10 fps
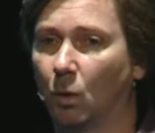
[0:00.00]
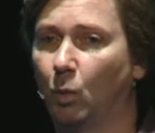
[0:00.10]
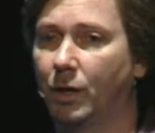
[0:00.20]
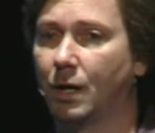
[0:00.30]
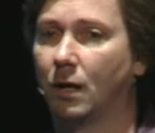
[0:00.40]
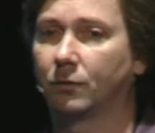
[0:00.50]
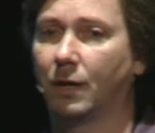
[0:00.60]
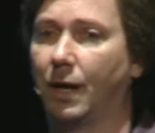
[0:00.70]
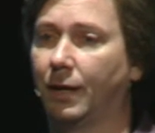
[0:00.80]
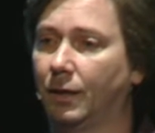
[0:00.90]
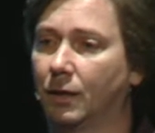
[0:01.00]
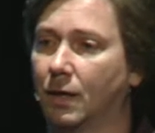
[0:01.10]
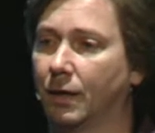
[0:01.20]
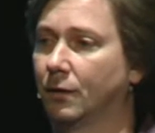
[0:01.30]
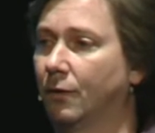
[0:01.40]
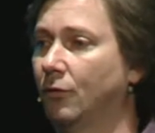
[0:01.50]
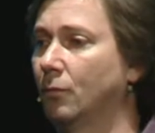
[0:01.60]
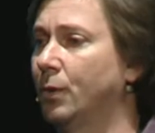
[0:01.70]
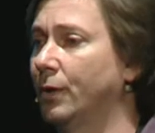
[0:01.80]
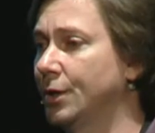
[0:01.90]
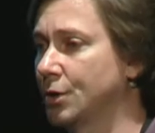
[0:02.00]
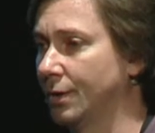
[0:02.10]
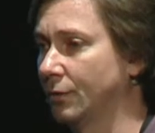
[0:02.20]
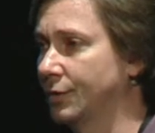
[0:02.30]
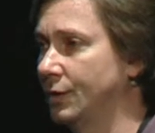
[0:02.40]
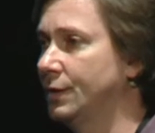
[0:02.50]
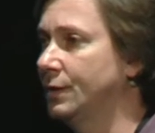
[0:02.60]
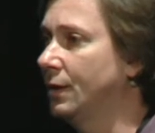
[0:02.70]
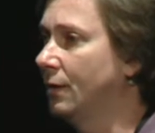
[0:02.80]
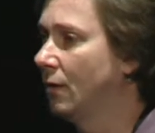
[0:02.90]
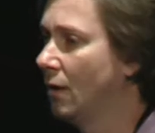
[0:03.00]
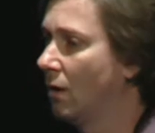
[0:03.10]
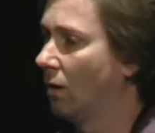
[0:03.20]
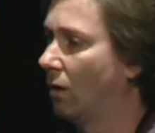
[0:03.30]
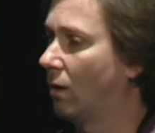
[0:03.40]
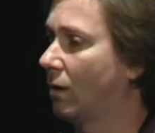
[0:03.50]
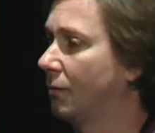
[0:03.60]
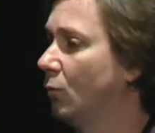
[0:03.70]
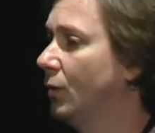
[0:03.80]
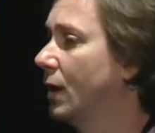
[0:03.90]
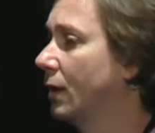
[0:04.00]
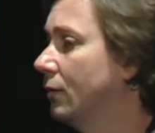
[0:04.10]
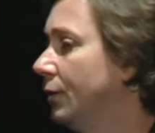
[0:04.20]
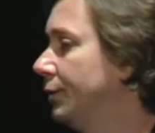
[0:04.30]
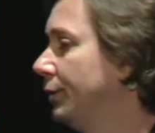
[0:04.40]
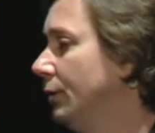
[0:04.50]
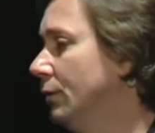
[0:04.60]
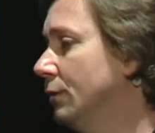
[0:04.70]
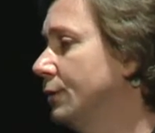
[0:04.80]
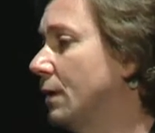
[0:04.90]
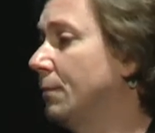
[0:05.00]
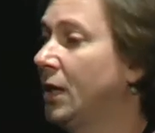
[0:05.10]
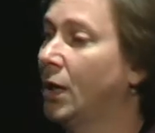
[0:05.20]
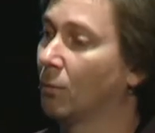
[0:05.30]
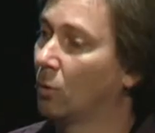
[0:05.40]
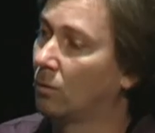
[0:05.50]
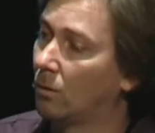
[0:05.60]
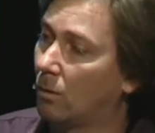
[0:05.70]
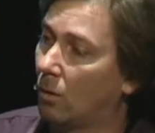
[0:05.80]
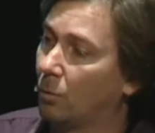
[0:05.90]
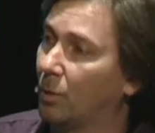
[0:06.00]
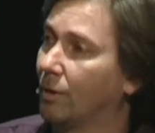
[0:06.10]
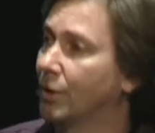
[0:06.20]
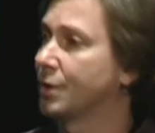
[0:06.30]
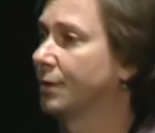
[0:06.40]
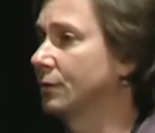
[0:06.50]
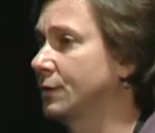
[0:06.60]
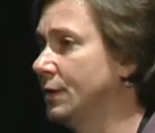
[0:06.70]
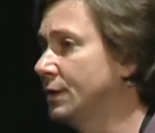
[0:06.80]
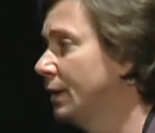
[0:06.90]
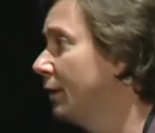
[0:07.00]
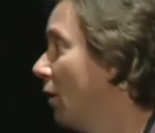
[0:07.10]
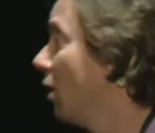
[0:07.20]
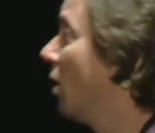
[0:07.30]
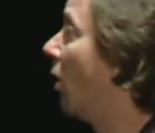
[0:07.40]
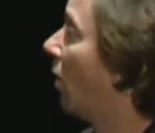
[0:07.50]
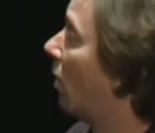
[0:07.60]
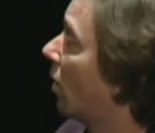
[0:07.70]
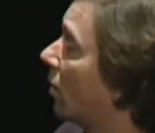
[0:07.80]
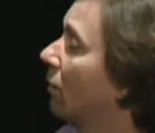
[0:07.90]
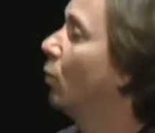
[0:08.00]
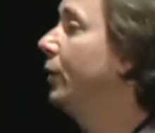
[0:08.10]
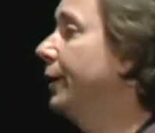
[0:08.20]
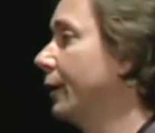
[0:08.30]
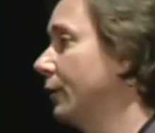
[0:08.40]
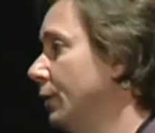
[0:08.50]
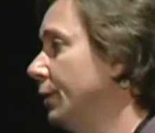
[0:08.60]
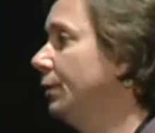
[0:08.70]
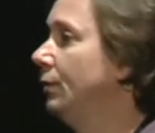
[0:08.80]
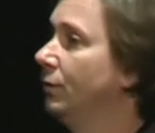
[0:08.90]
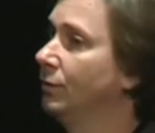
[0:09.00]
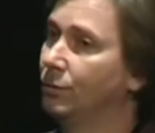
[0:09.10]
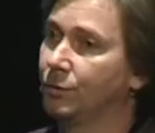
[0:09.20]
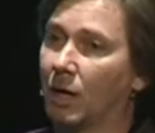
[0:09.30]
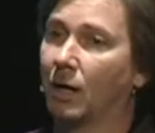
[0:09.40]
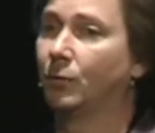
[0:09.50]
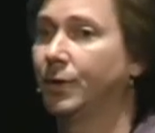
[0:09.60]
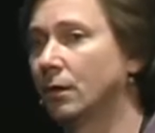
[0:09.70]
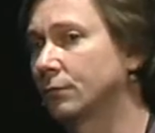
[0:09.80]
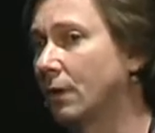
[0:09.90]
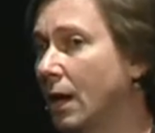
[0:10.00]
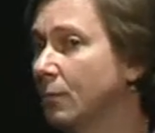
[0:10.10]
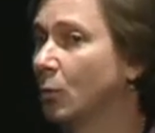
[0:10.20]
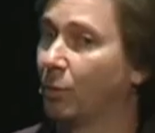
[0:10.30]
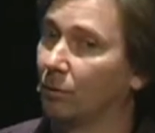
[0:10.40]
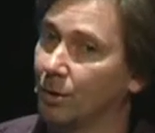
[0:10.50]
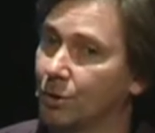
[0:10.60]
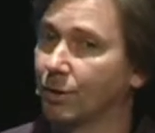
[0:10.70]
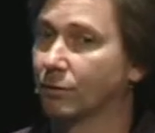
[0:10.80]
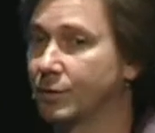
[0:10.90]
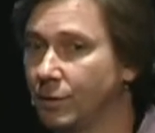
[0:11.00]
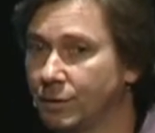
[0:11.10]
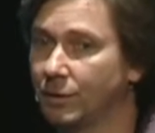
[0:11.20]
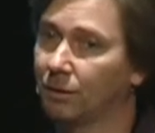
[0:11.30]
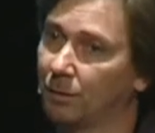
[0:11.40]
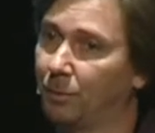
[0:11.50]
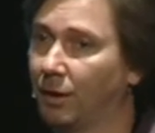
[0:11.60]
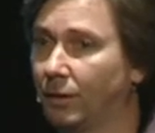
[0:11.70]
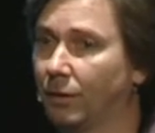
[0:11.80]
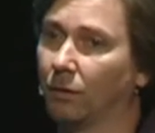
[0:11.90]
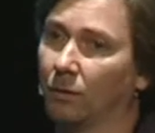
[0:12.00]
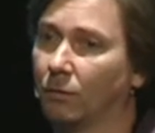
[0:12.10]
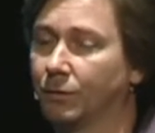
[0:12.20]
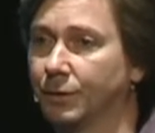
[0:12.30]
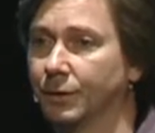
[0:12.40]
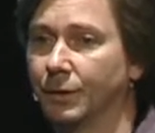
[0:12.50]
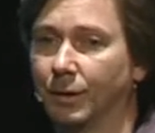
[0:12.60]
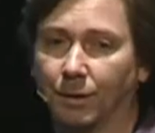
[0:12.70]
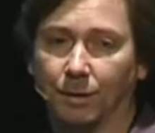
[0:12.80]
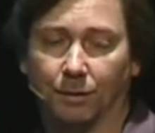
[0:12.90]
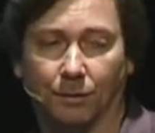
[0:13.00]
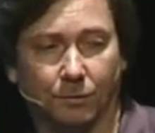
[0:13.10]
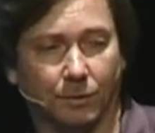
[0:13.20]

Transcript: without any kind of operational system, or we are going to use a minimum operational system, or we are going to use a real-time operational system depending on the, on